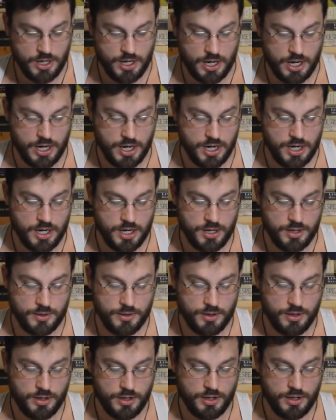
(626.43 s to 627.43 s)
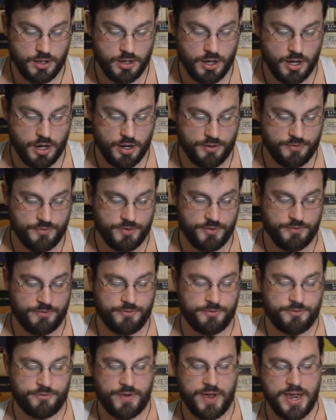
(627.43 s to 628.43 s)
uh, of
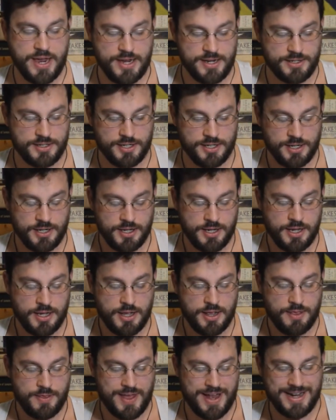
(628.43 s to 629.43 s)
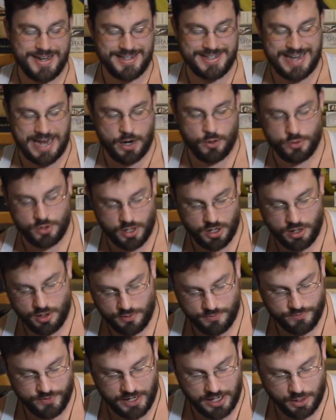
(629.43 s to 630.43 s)
fate that is out
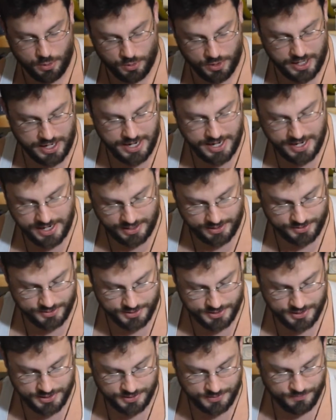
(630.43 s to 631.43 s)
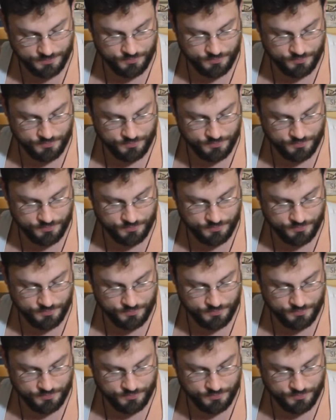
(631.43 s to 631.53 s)
of our hands.